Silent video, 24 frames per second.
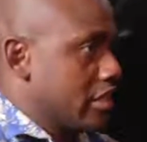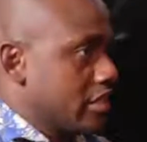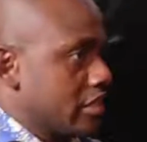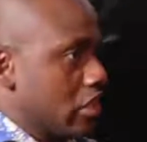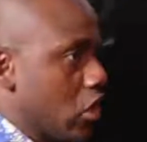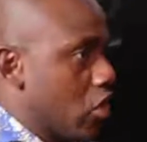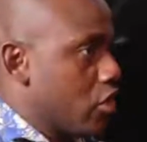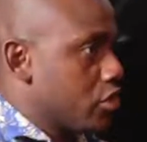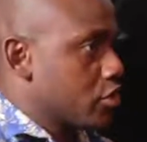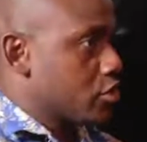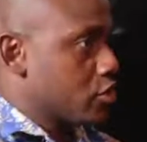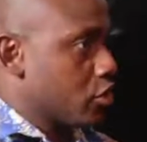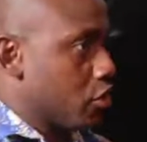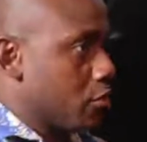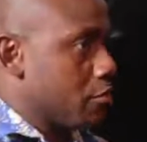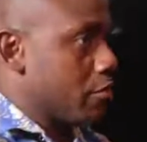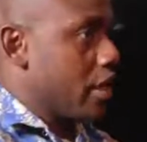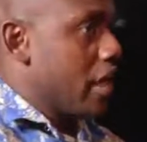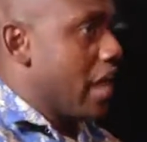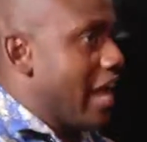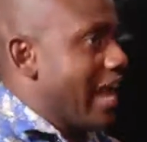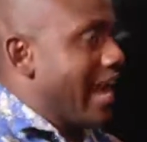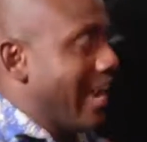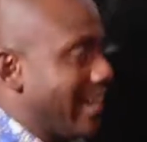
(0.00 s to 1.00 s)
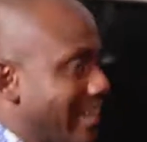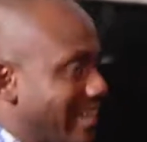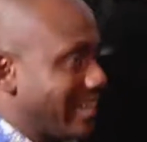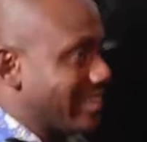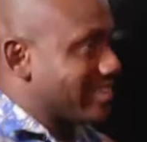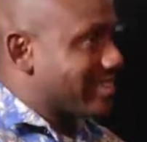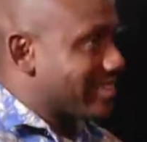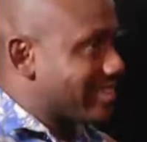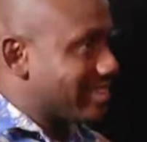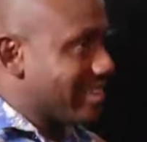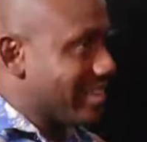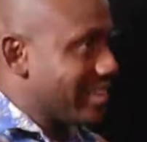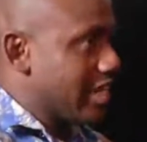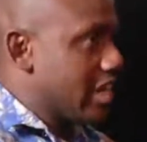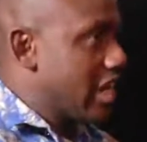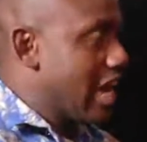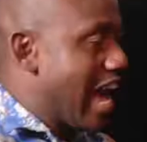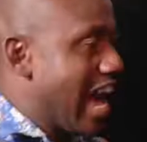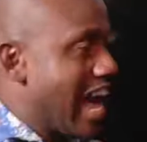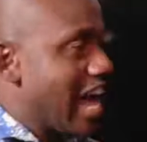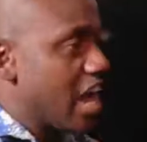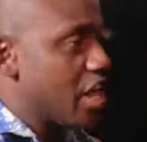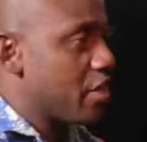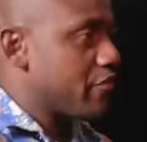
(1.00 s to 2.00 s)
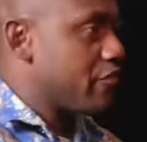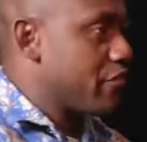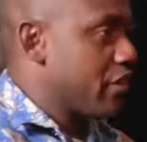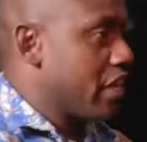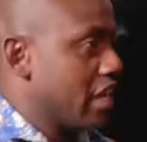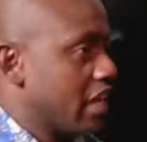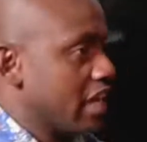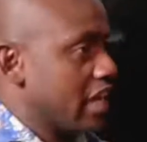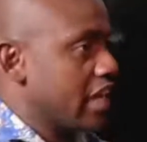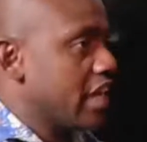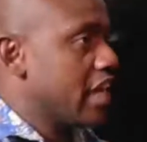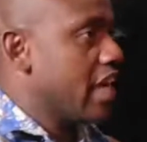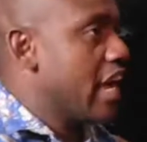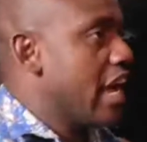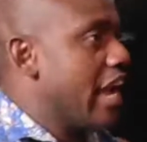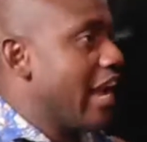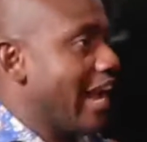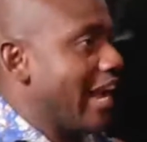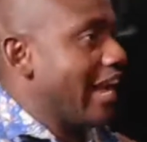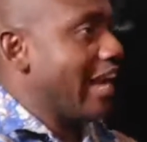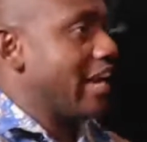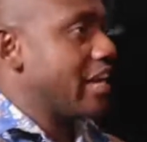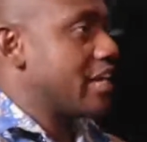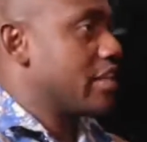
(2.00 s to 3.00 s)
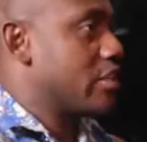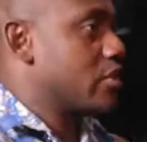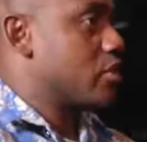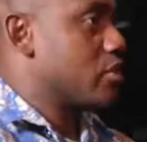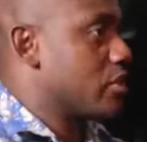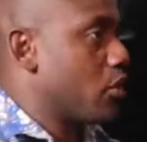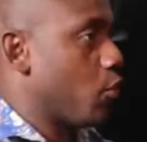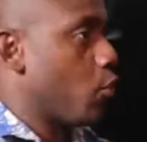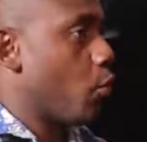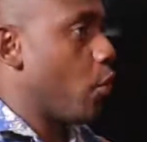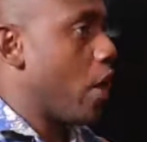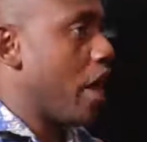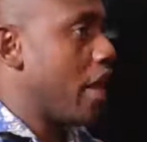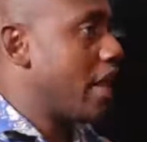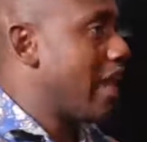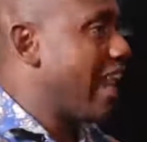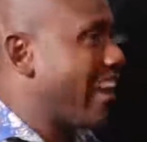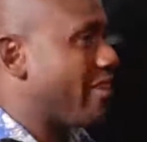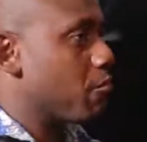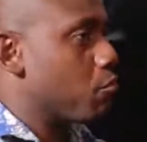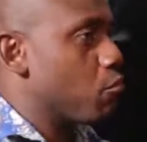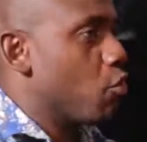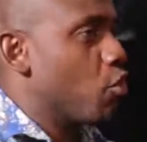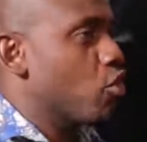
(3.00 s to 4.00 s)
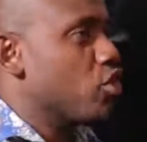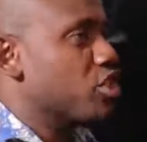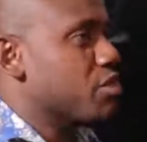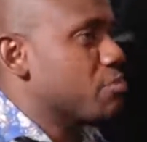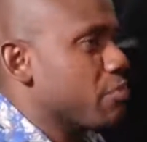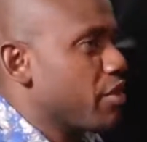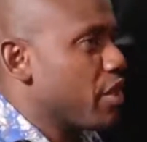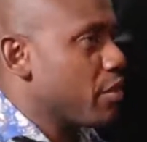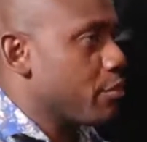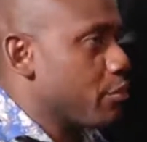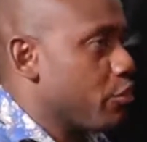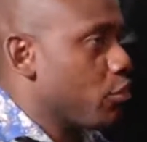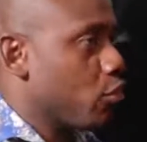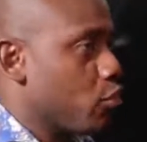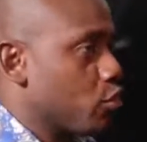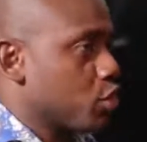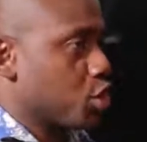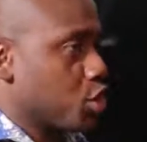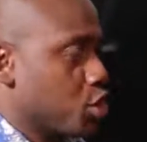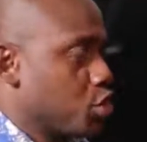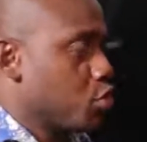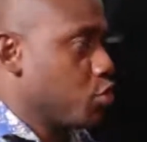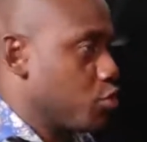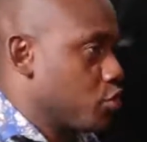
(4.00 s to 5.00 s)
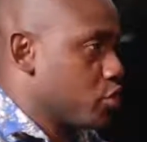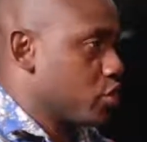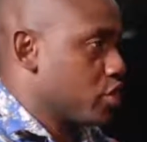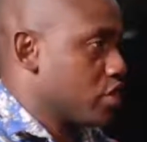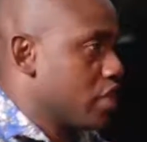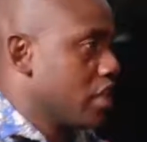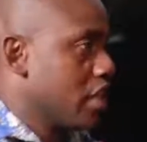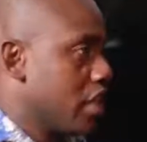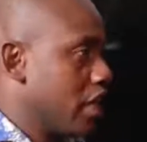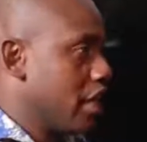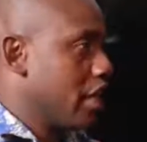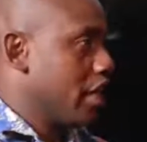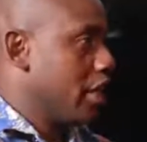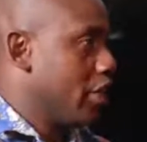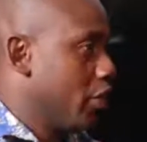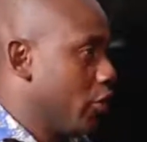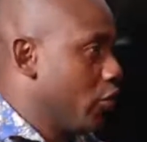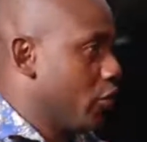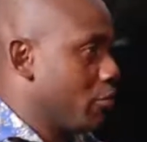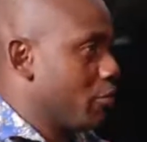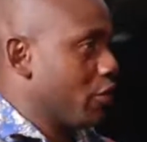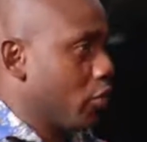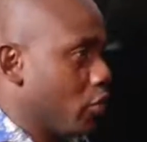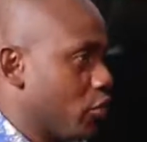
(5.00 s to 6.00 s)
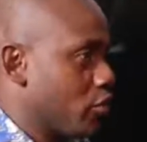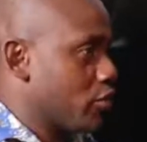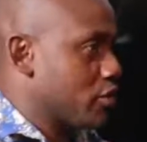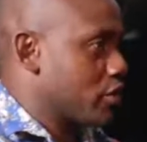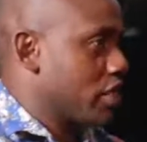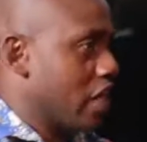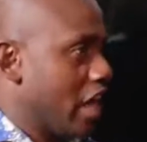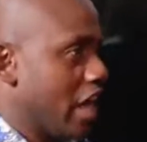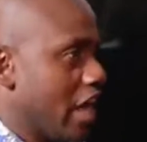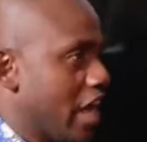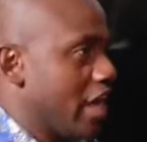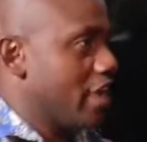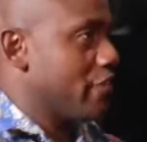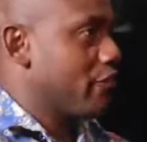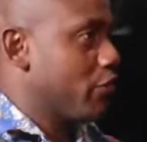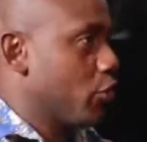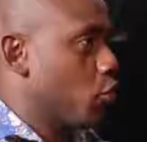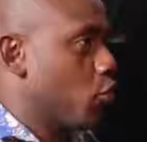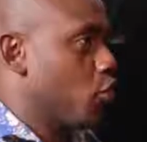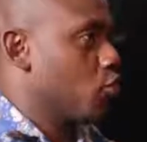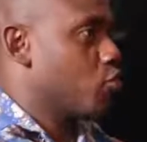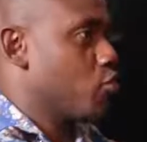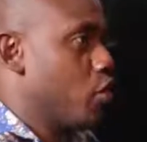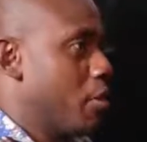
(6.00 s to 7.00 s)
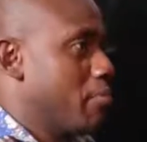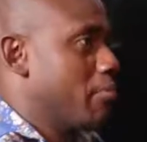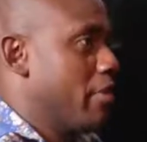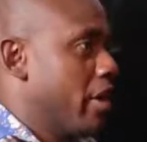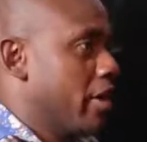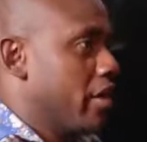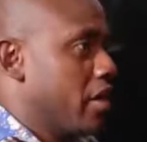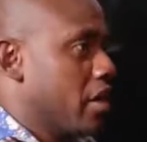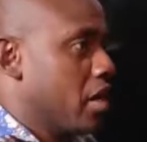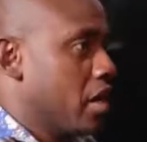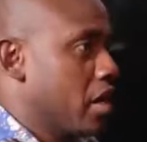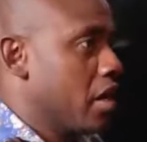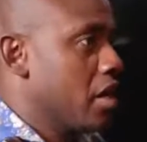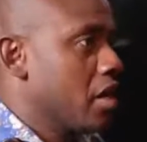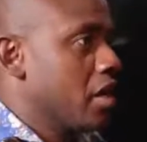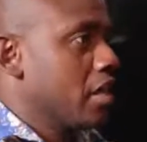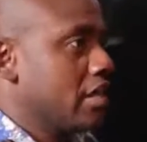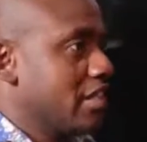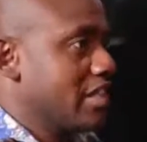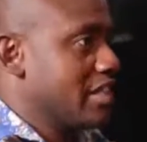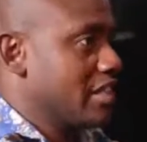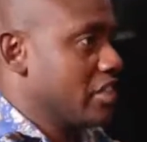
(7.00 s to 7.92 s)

awesome, and the CR-V is the one like most people would choose, you know, because if you go to America, the